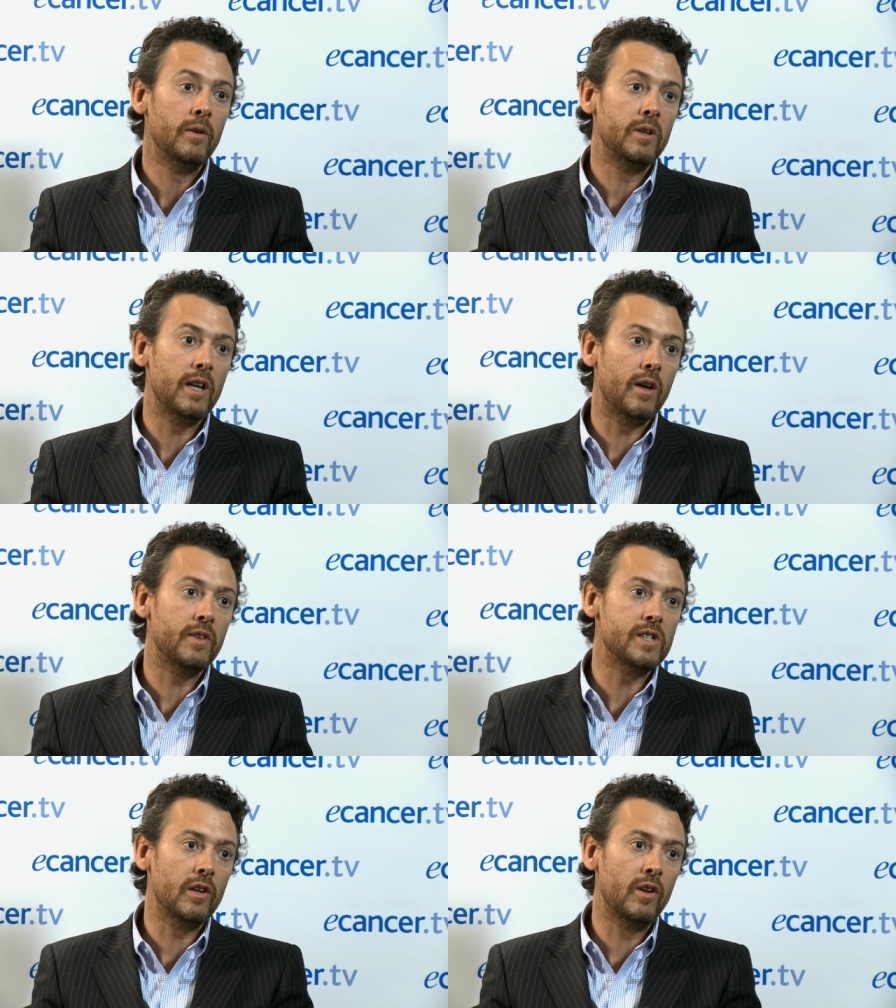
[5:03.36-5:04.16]
Now,
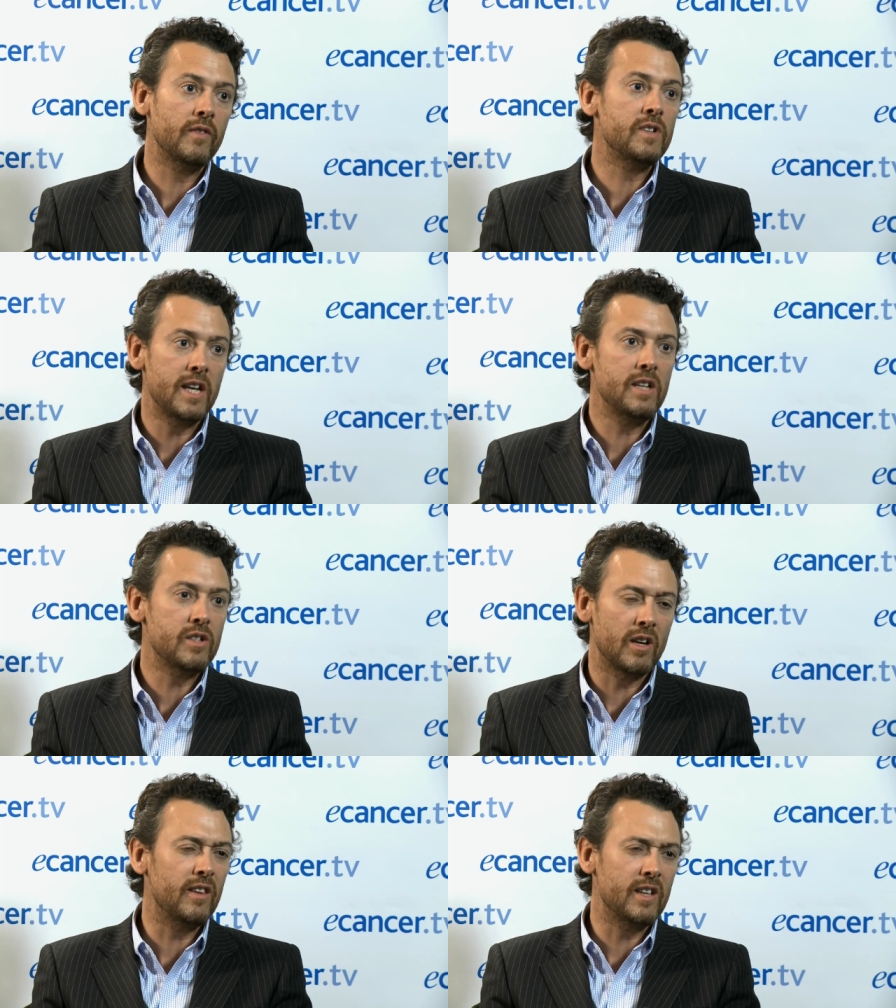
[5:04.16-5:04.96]
there's a lot of
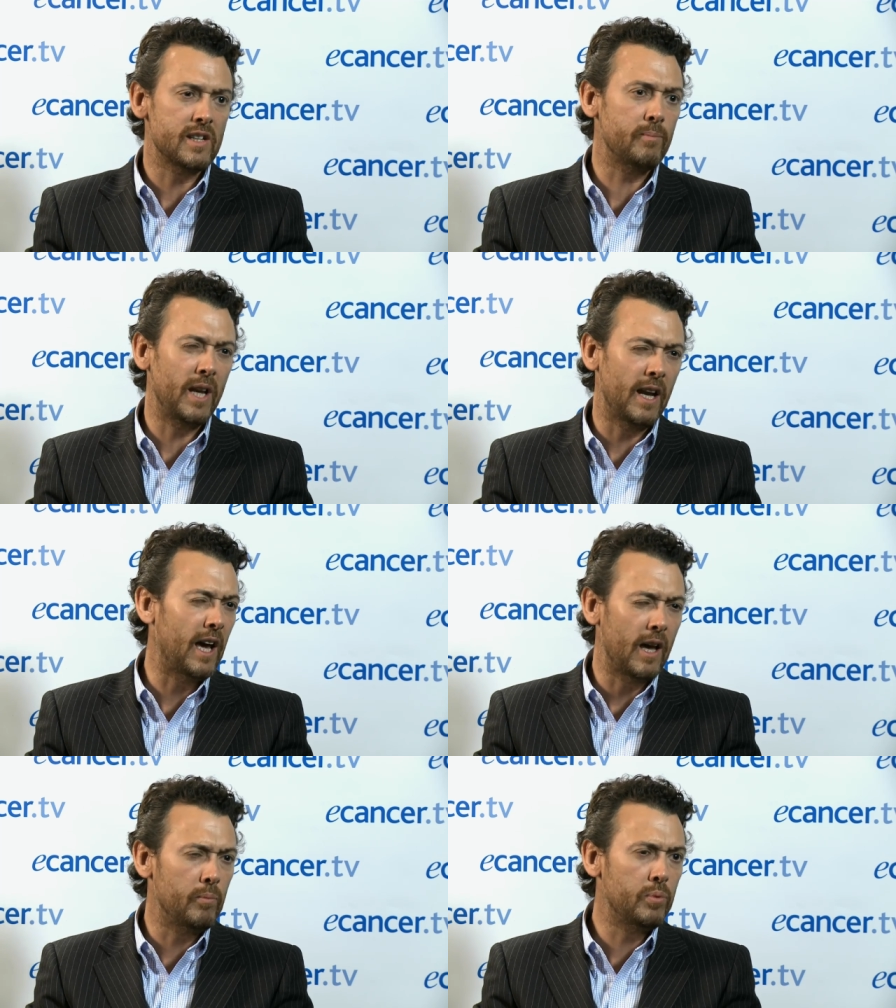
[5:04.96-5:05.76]
data that's been
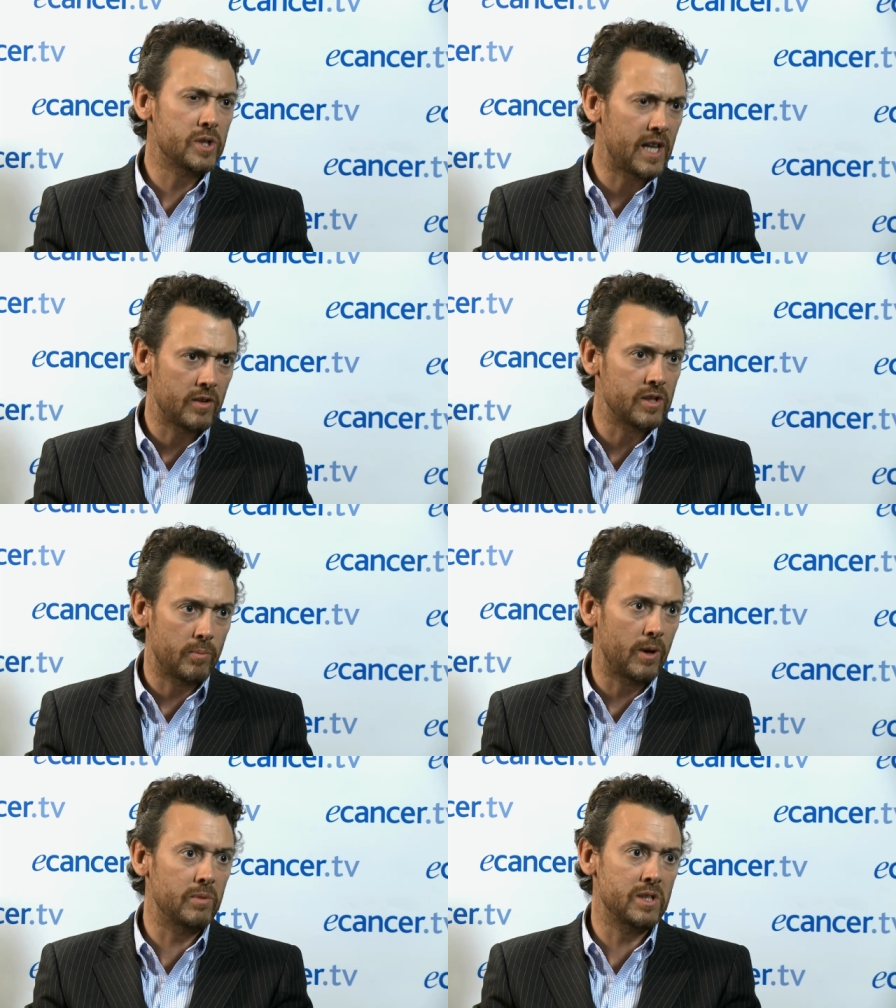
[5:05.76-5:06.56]
put out in the
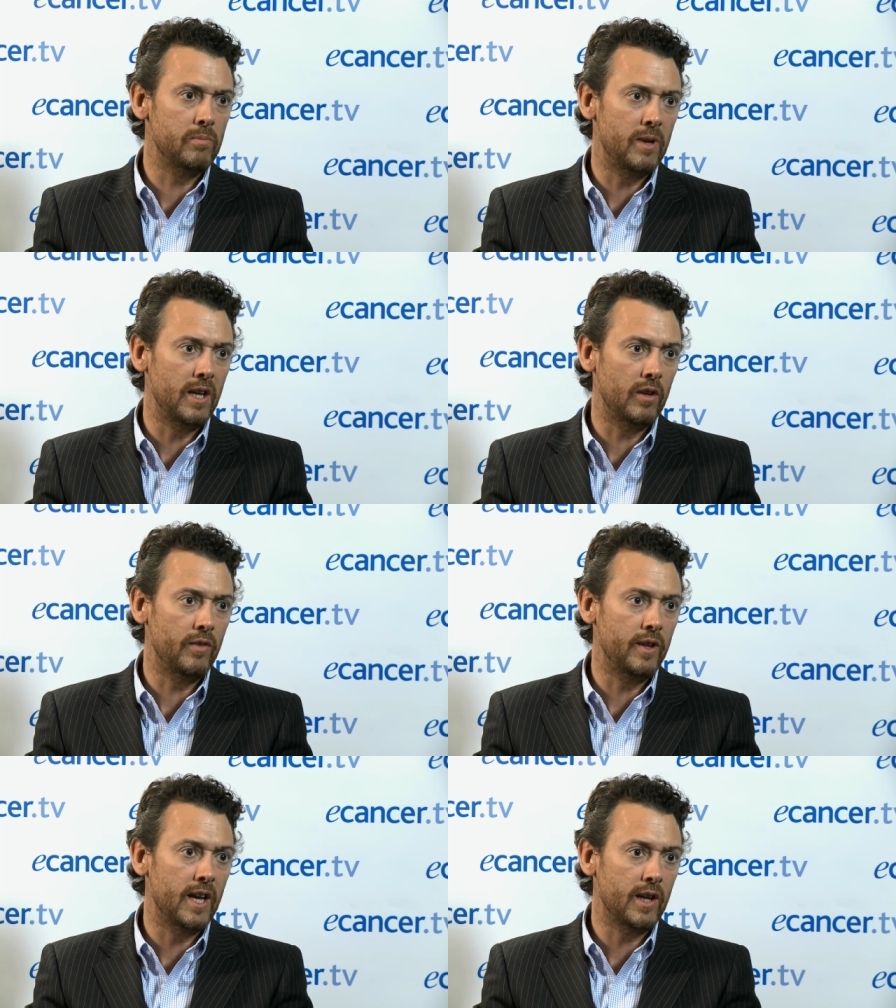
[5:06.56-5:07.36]
public domain on
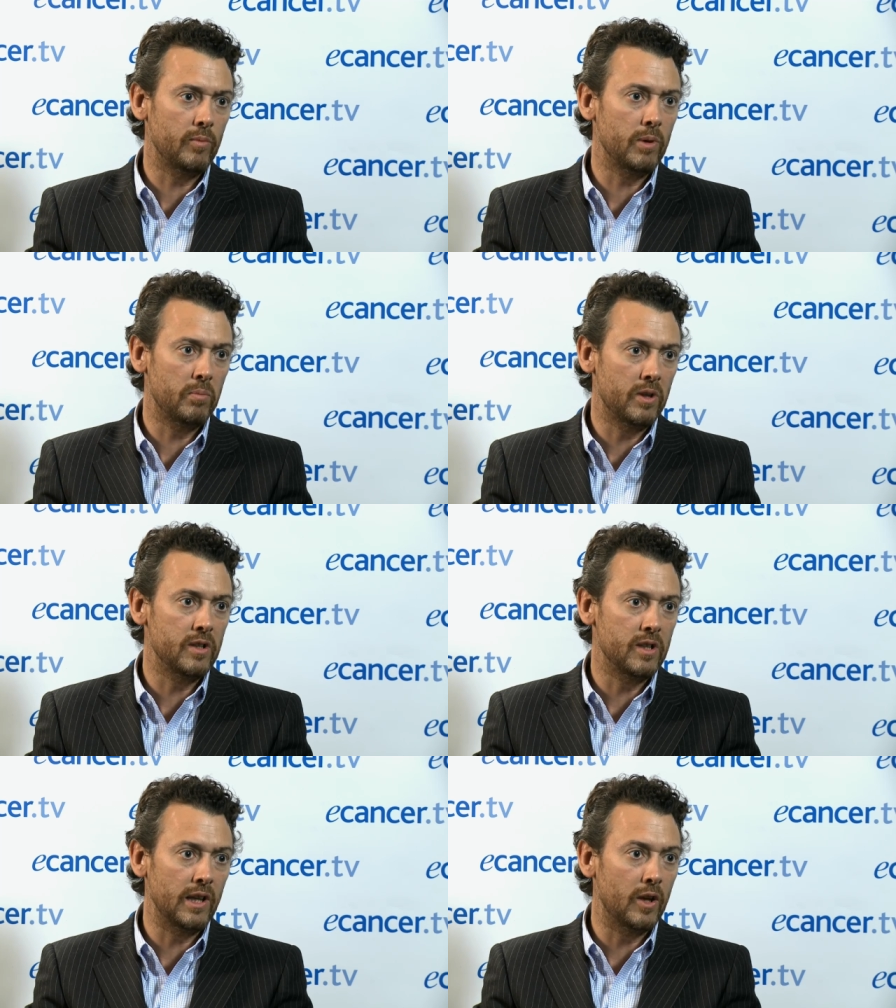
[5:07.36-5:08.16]
the economic
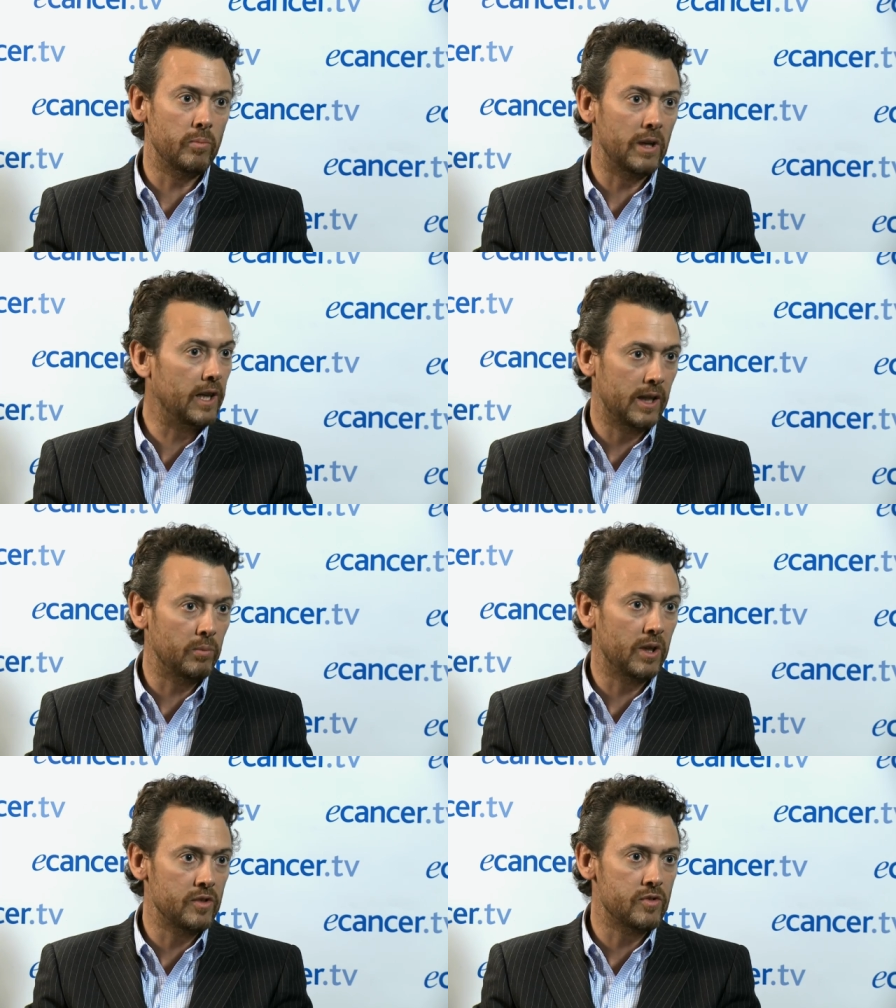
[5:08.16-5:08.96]
burden in low and middle income
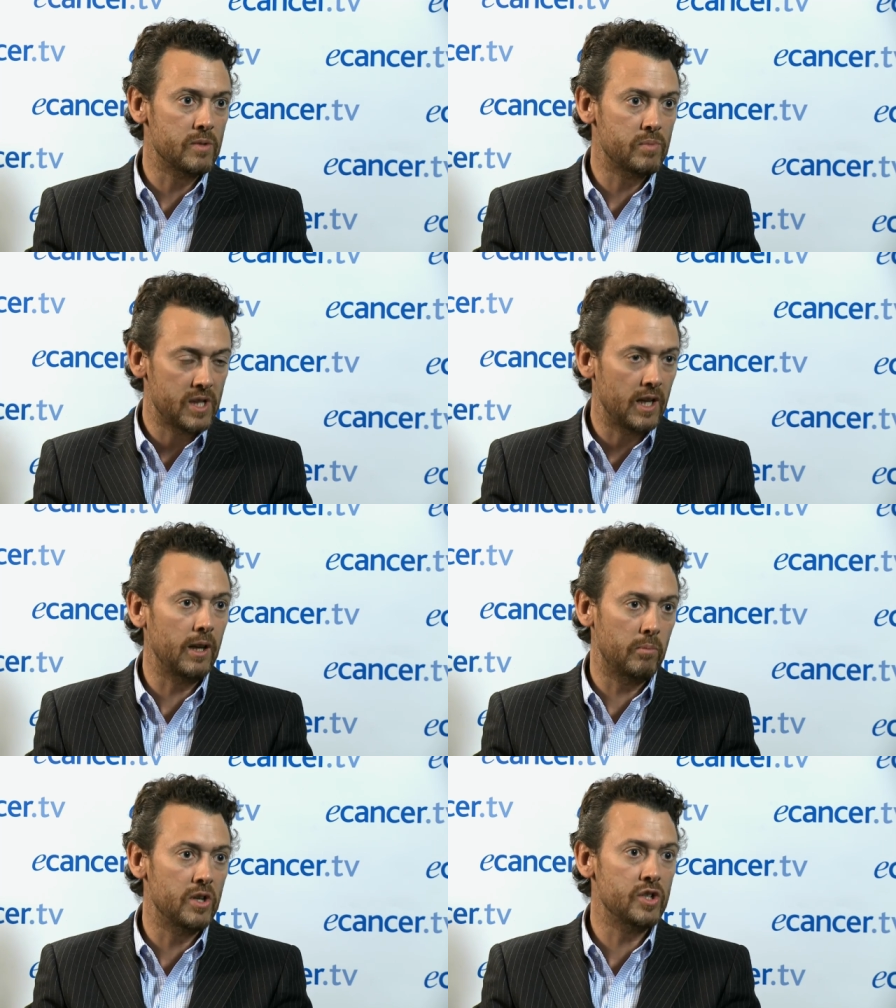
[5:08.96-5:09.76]
countries, particularly
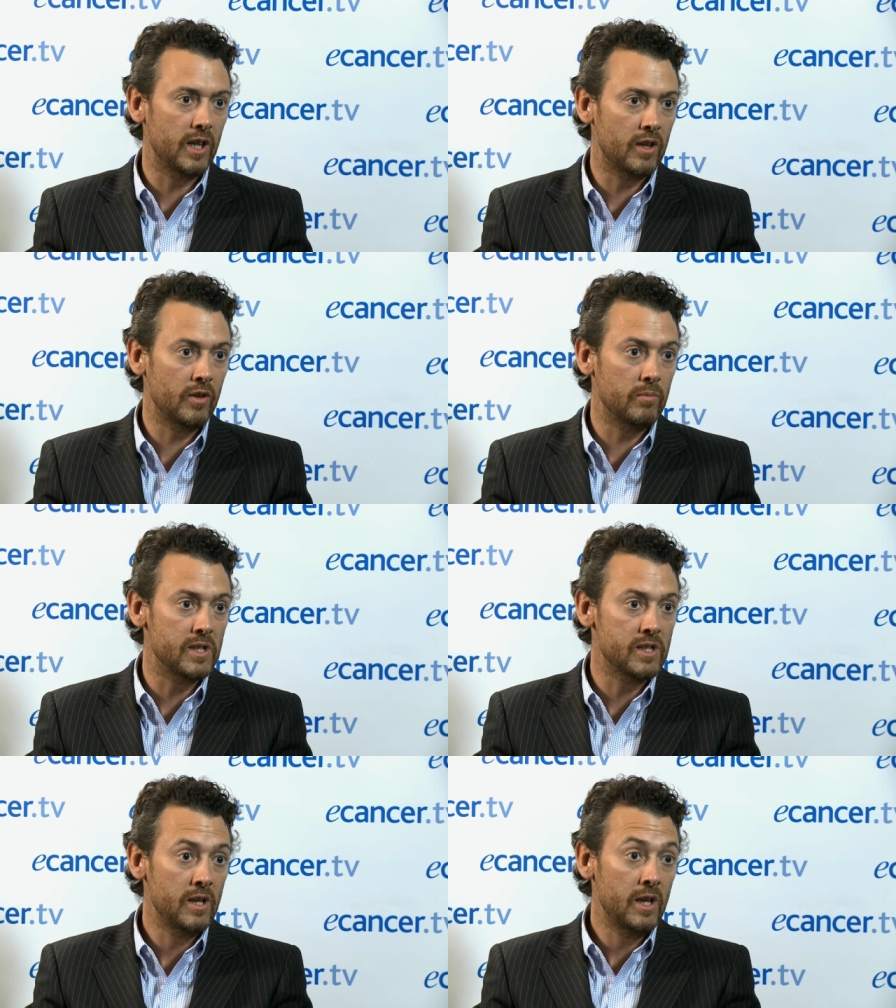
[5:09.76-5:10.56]
emerging economies.